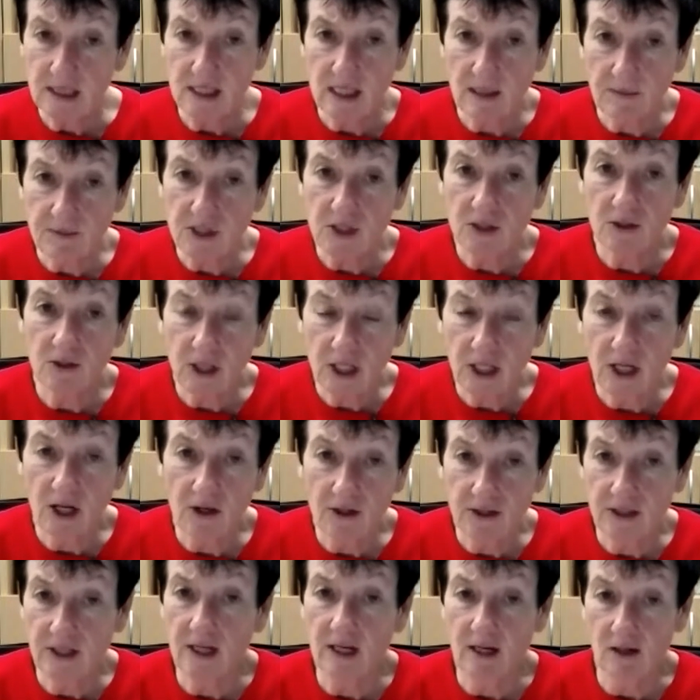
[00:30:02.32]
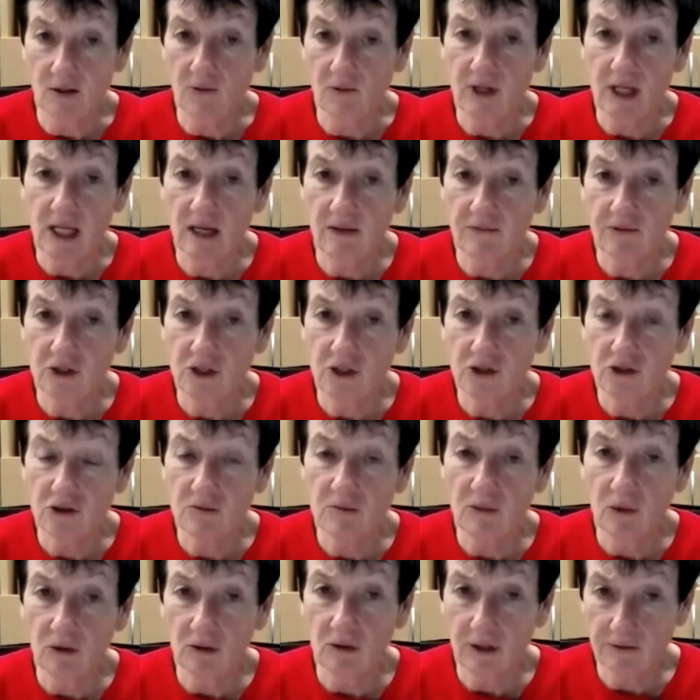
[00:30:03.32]
absolutely no doubt we have to do
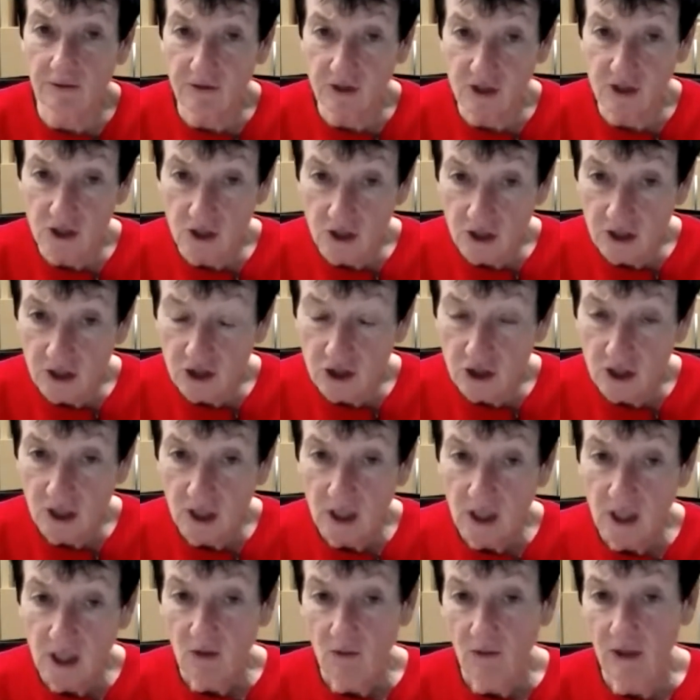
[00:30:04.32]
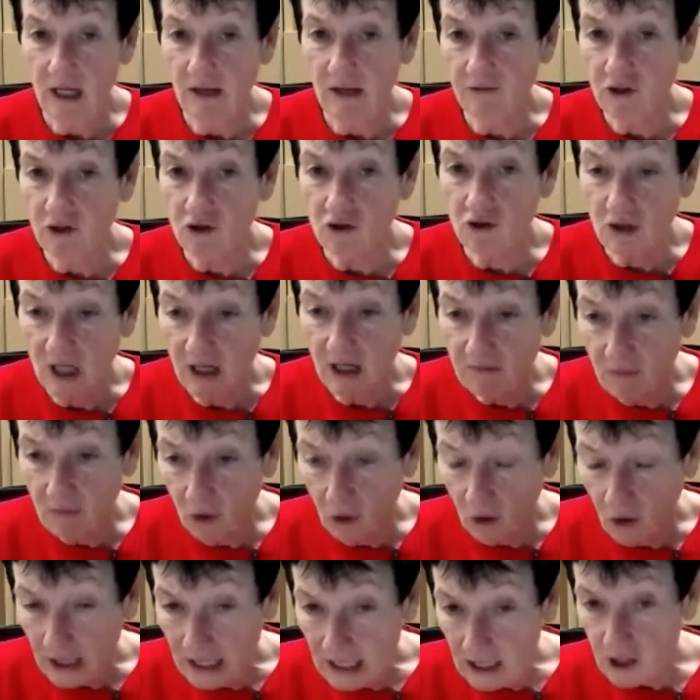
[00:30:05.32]
more on research. We have to drive
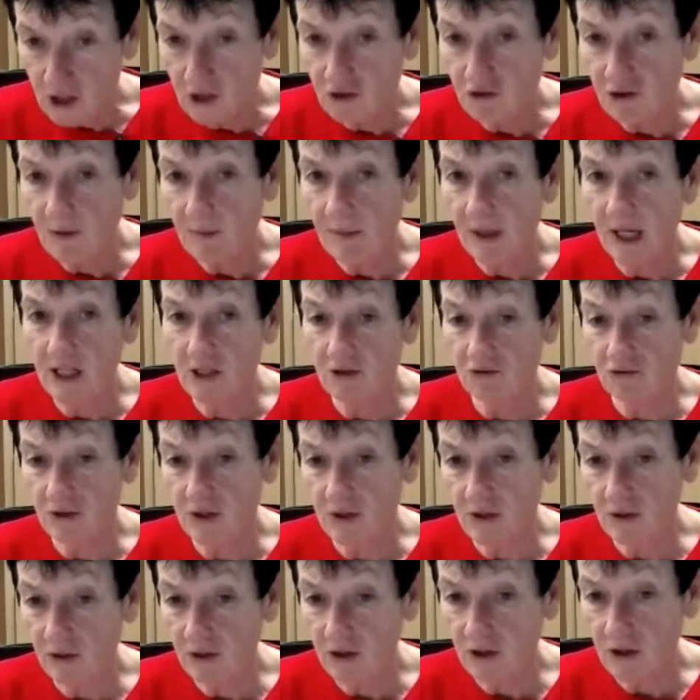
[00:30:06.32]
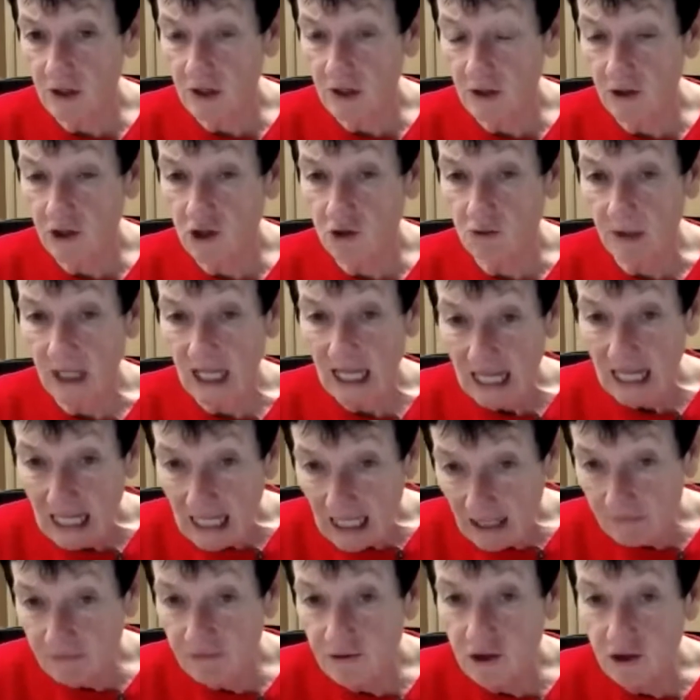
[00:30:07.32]
more industry-based research. We
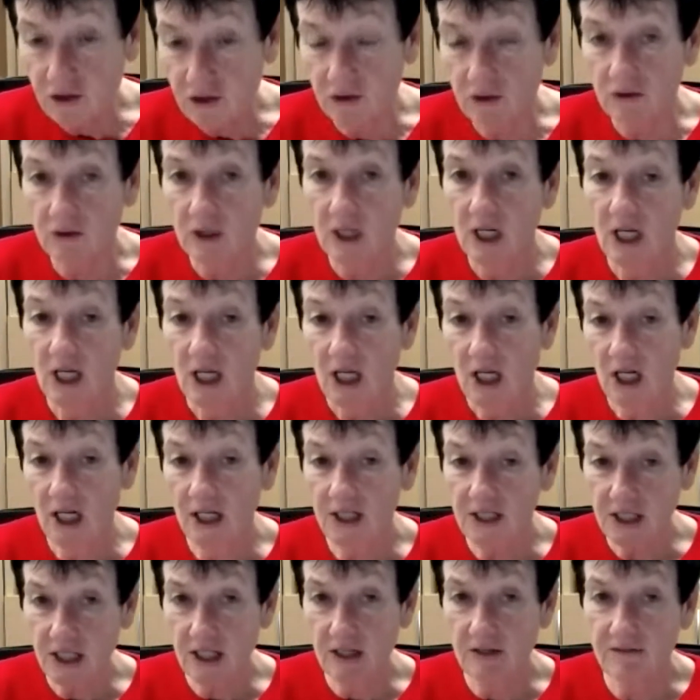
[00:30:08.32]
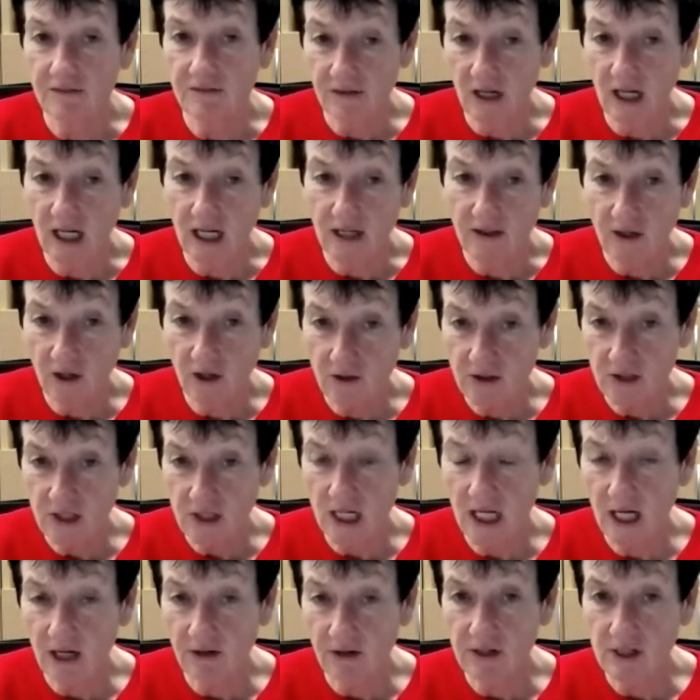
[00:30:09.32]
have to identify those
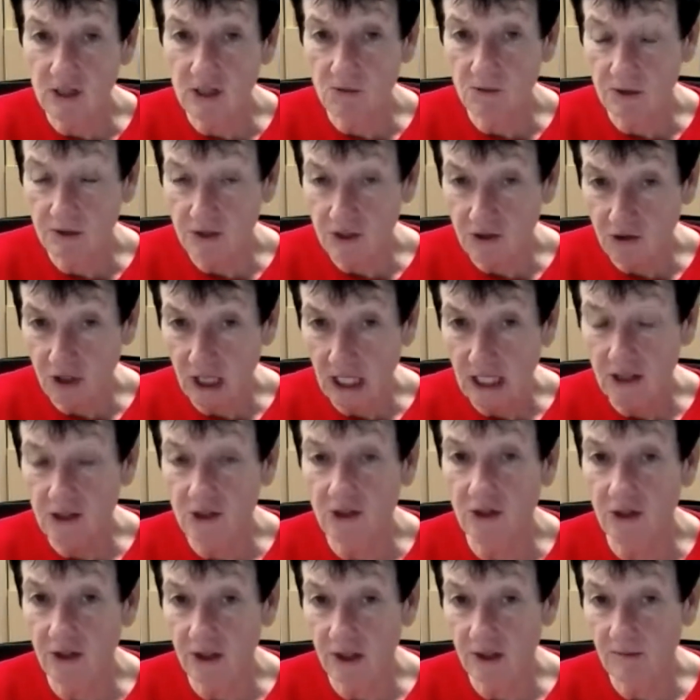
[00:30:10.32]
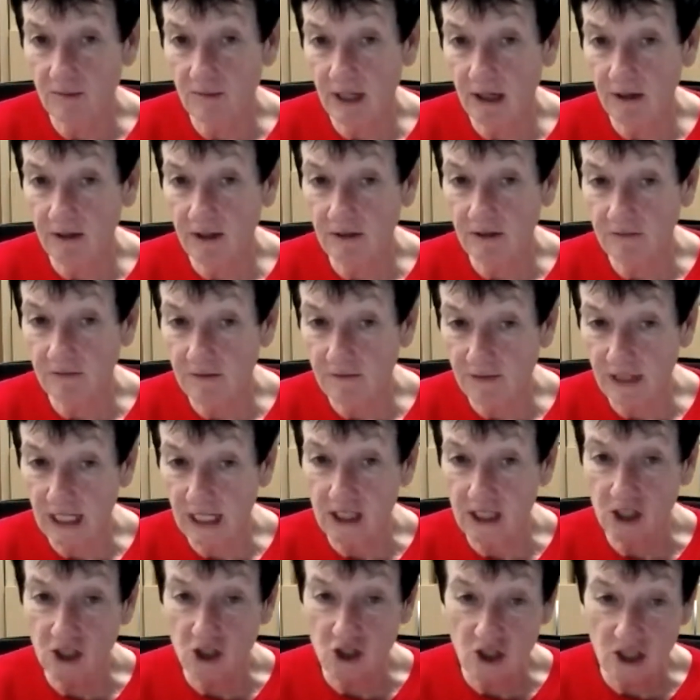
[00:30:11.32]
areas where Australia's got a comparative
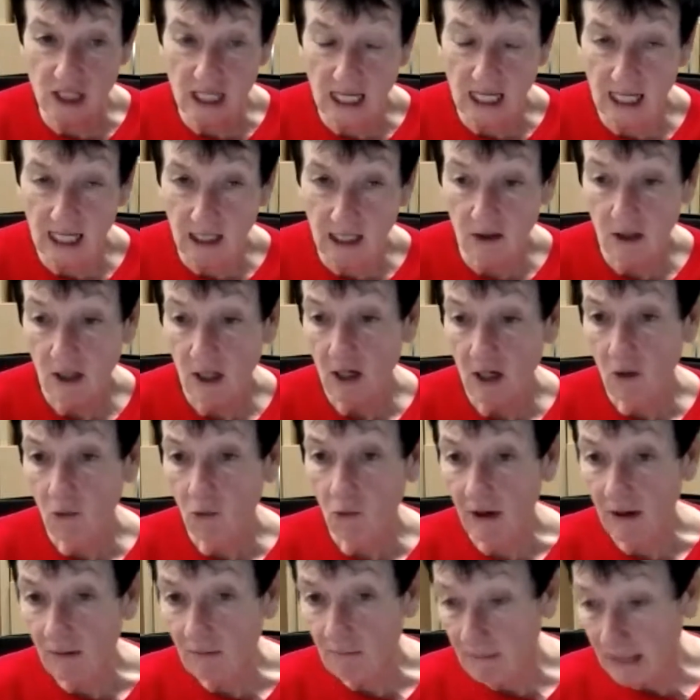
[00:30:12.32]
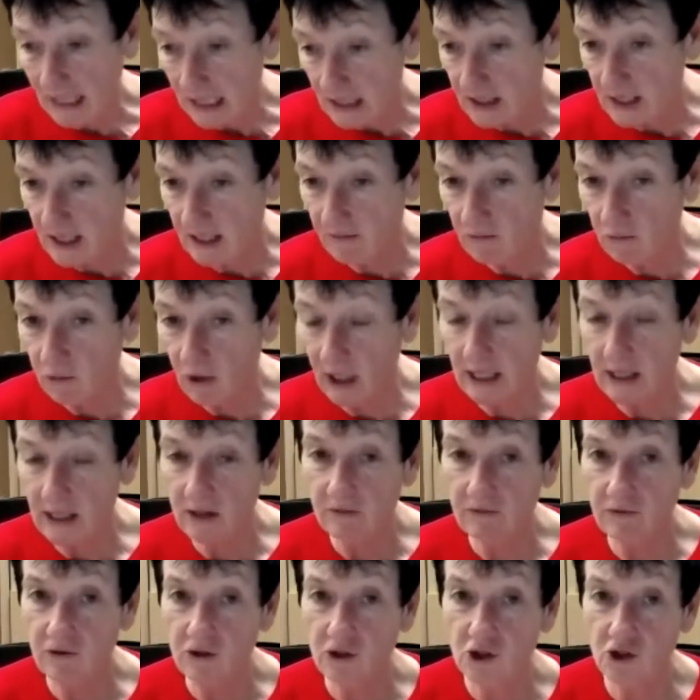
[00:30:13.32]
advantage now, where it must have one in
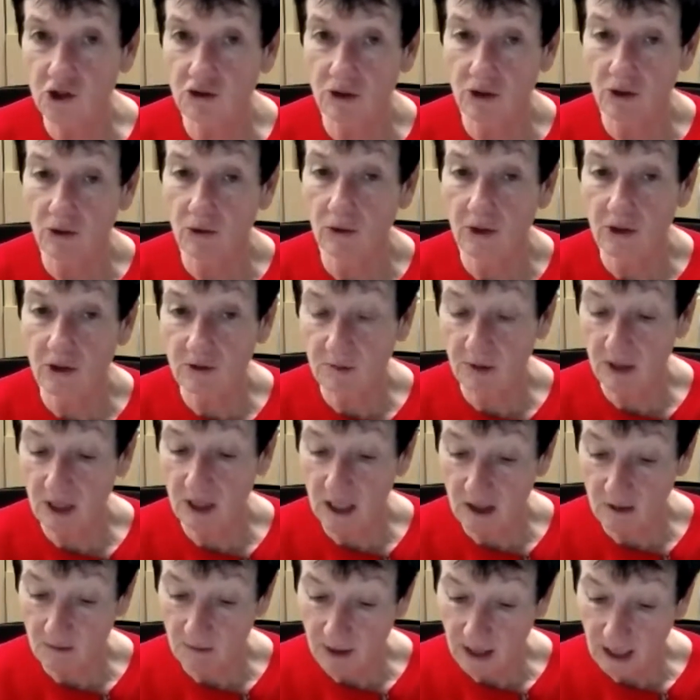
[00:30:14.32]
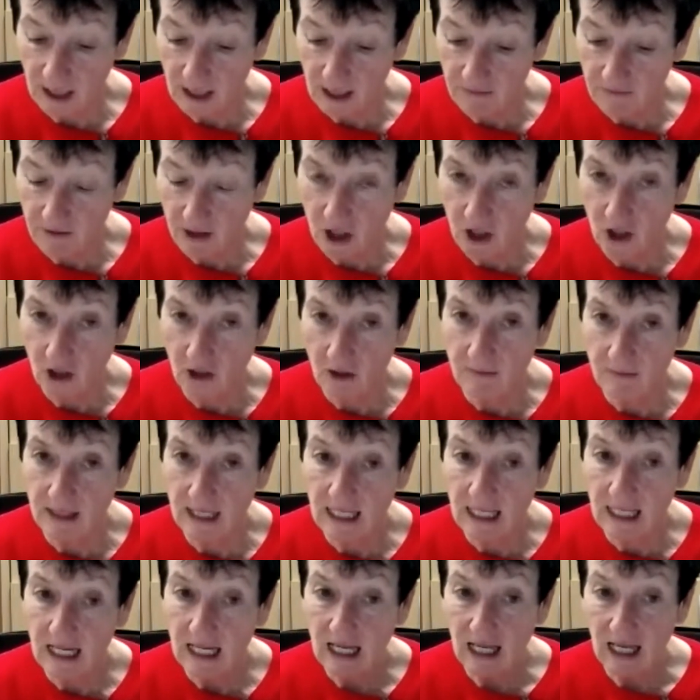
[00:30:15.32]
the future in order to be a competitive
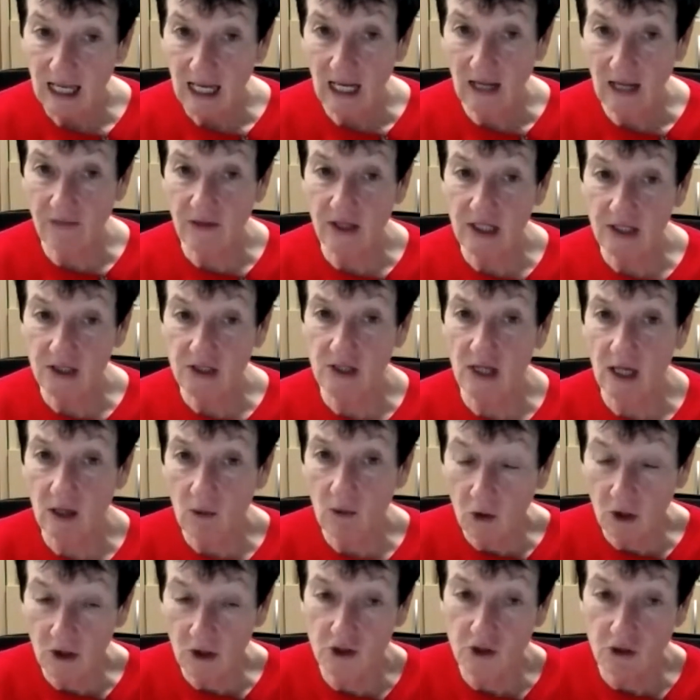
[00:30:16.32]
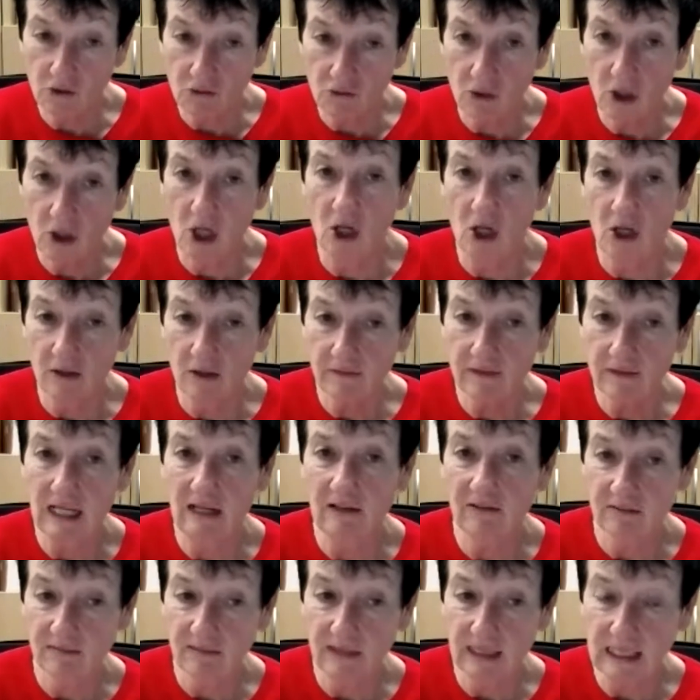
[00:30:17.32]
economy, and then say, what's the role of
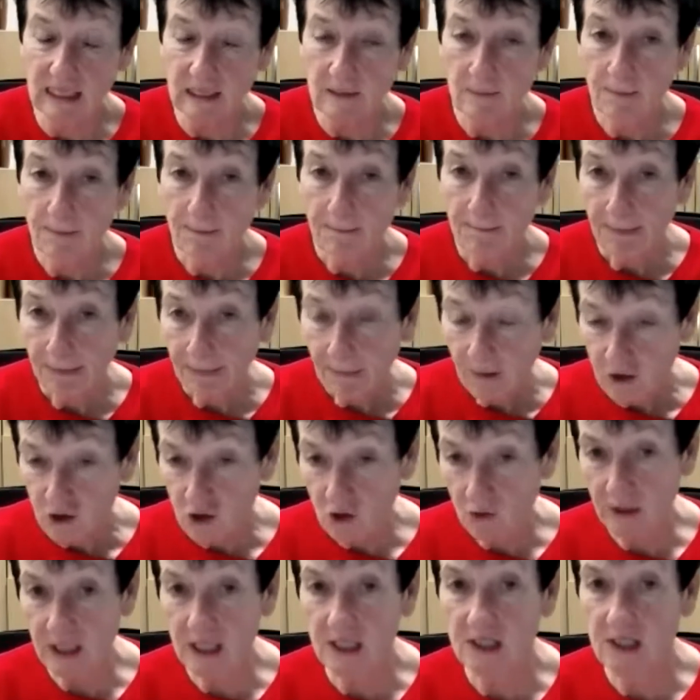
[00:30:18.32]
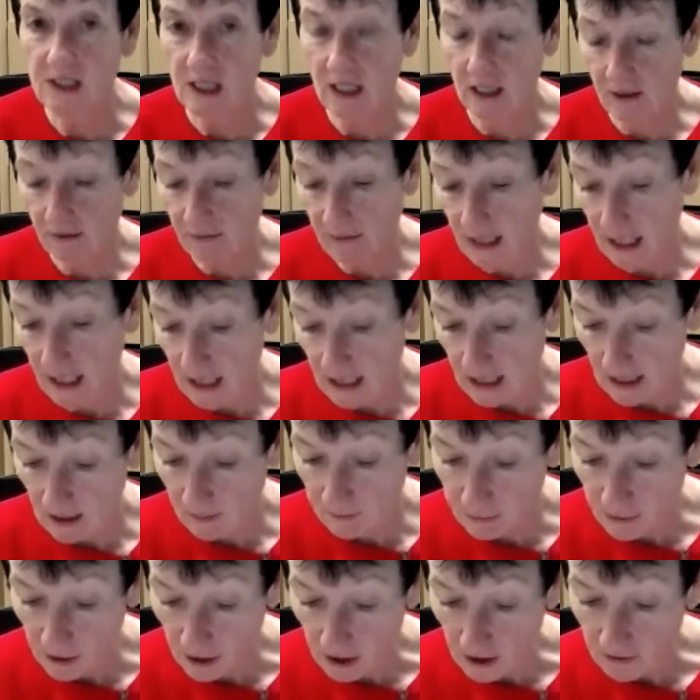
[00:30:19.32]
government to accelerate our
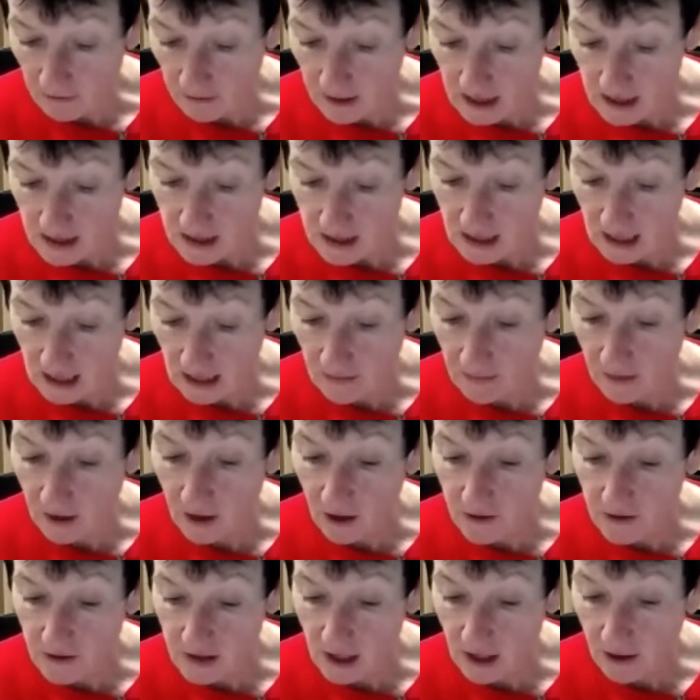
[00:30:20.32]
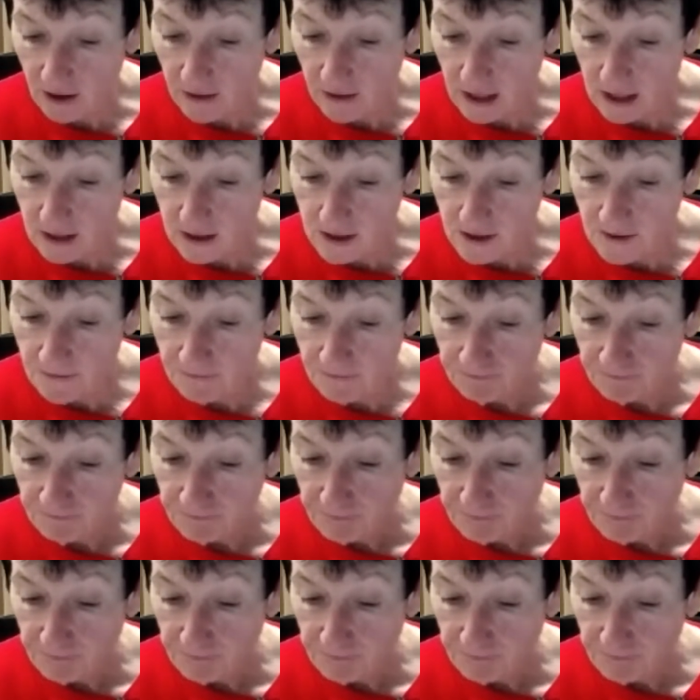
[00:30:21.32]
progress in those areas?